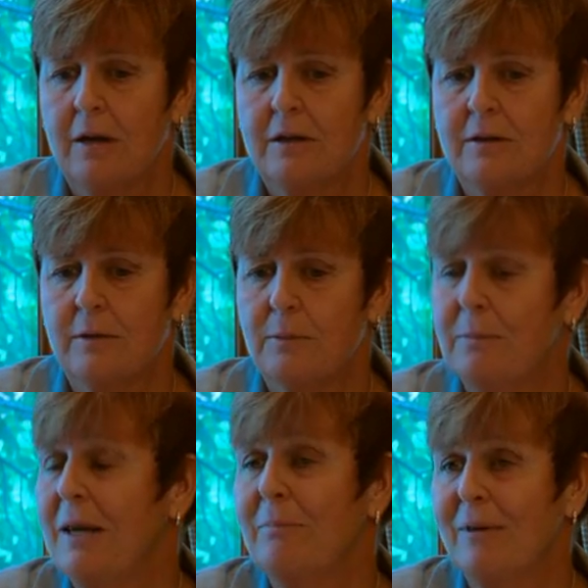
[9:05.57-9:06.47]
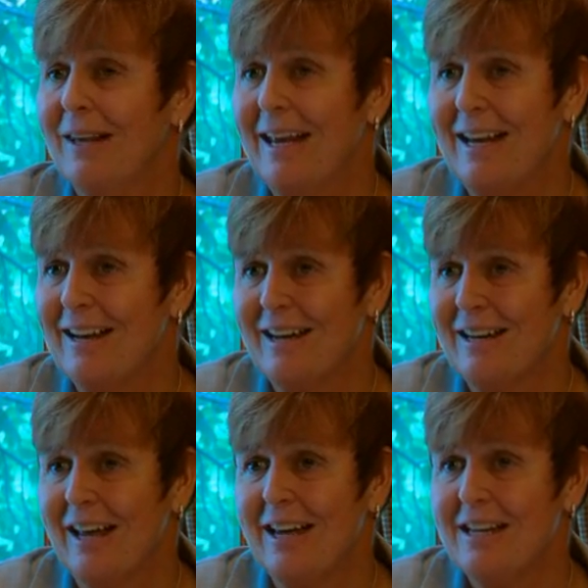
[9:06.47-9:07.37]
room to the people
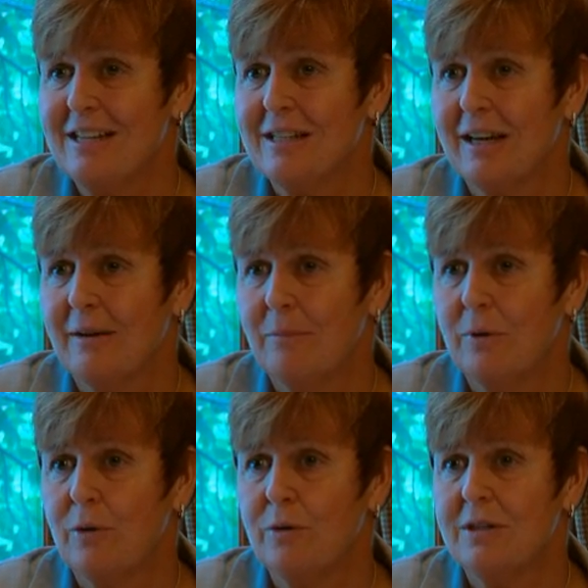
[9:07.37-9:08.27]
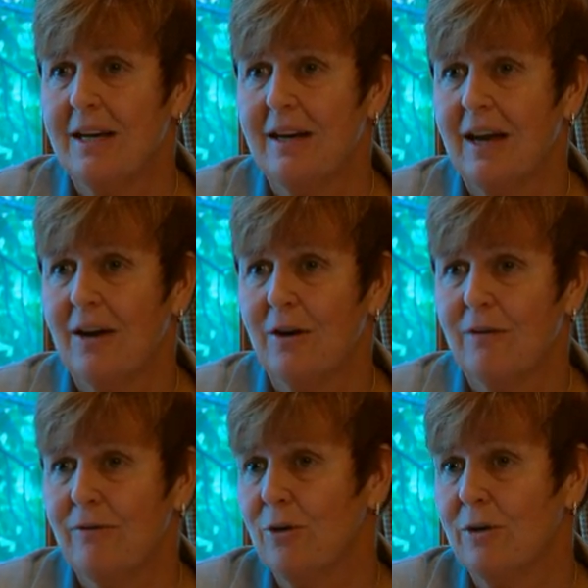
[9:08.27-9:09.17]
late at night who
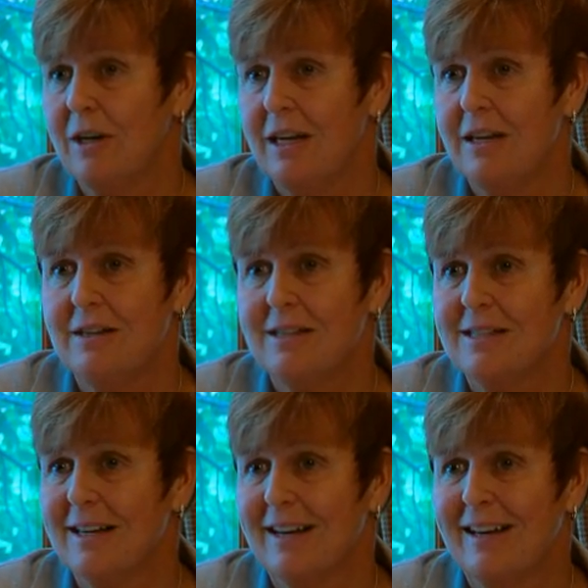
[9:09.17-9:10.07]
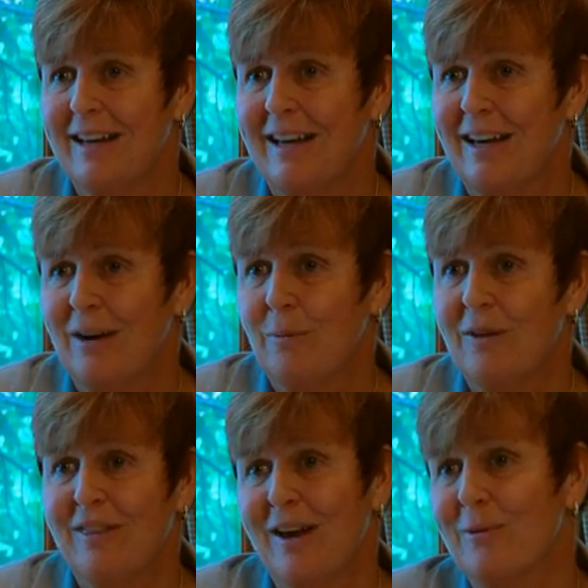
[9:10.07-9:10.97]
take care of your needs
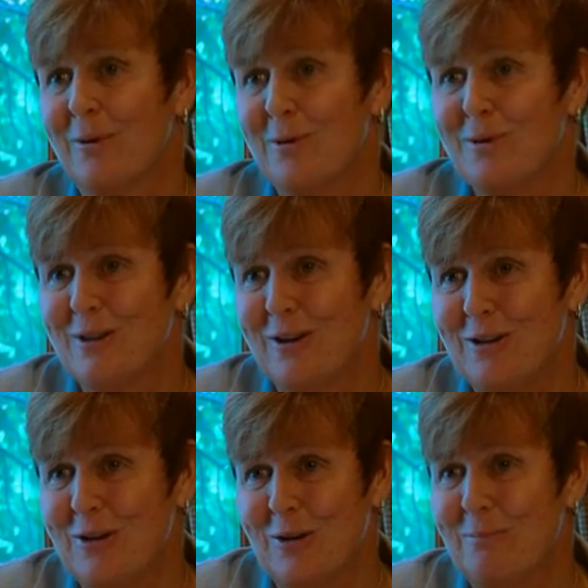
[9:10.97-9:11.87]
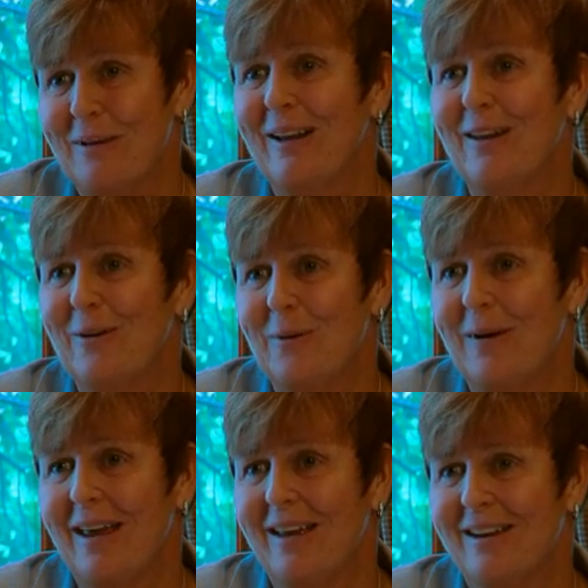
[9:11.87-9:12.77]
with that rose on your
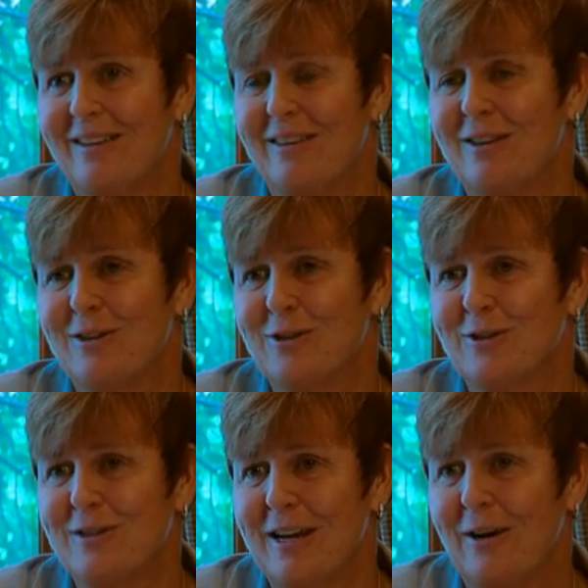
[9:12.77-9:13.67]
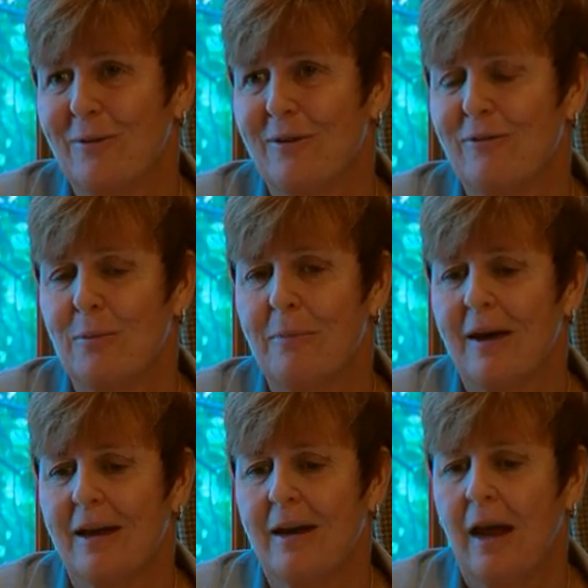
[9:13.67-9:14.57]
pillow and the turn
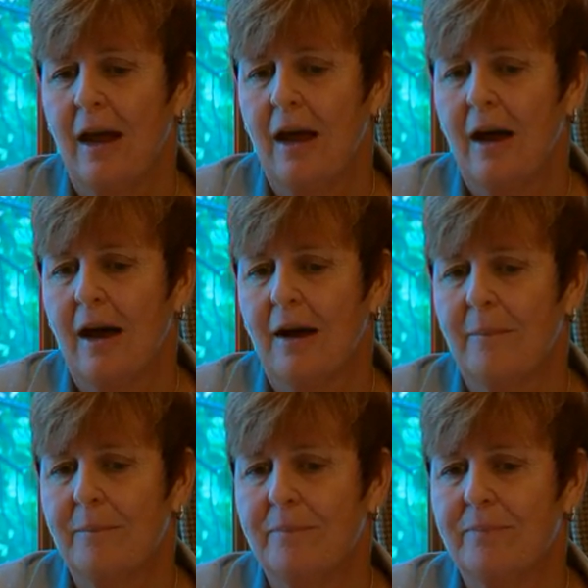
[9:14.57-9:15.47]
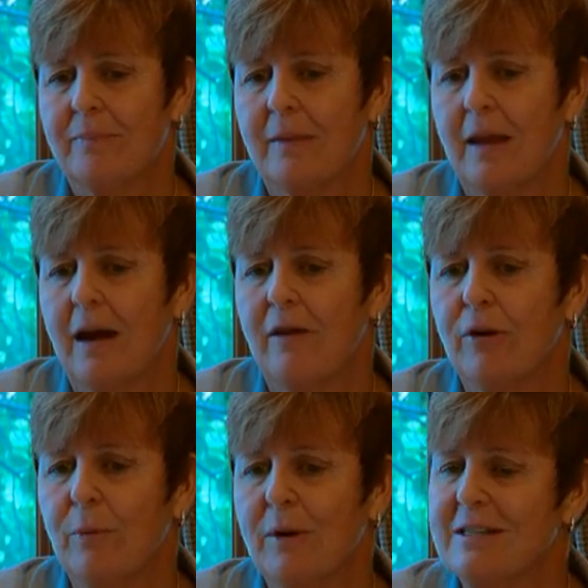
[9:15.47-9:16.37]
down of your bed.
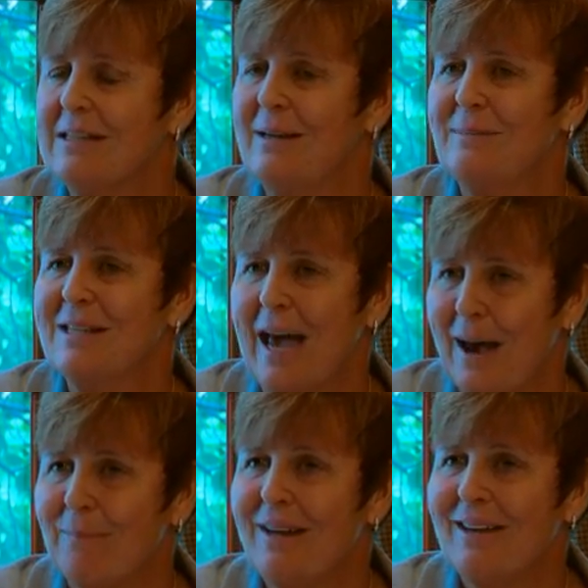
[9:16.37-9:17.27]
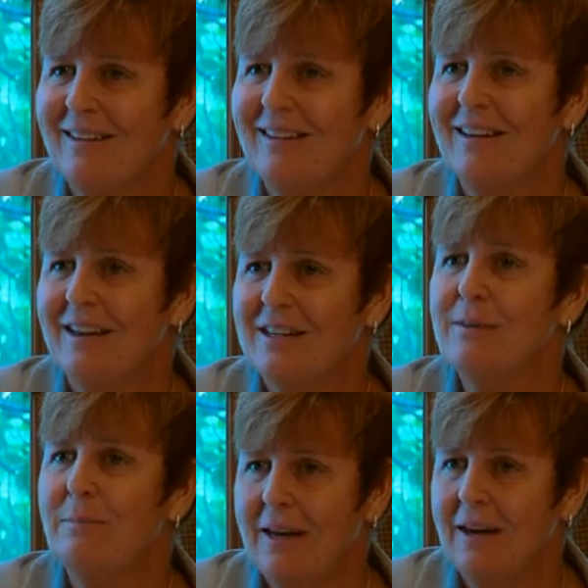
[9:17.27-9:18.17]
Everyone seems happy
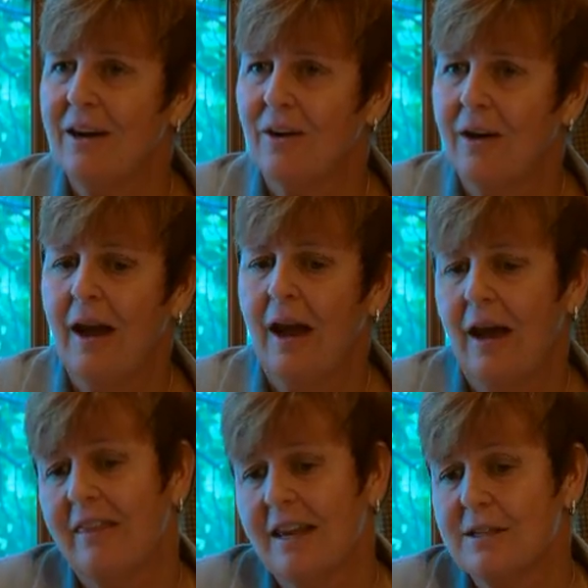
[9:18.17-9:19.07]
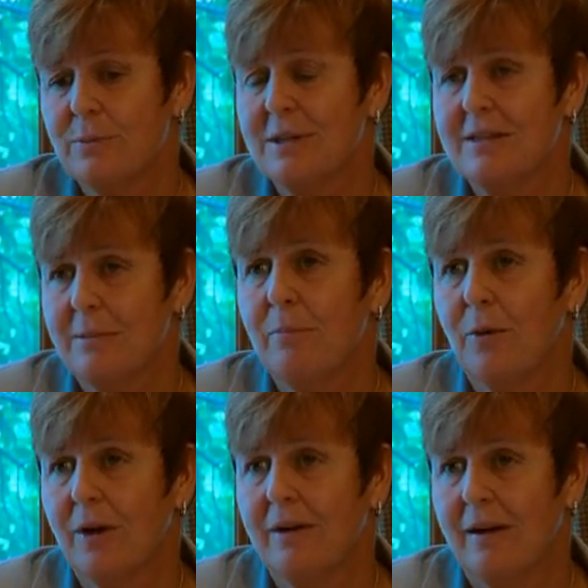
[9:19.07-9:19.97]
to be here, and that's
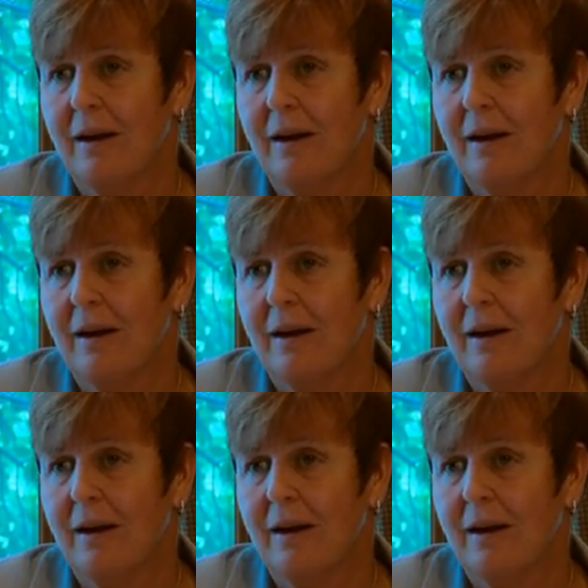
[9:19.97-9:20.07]
what's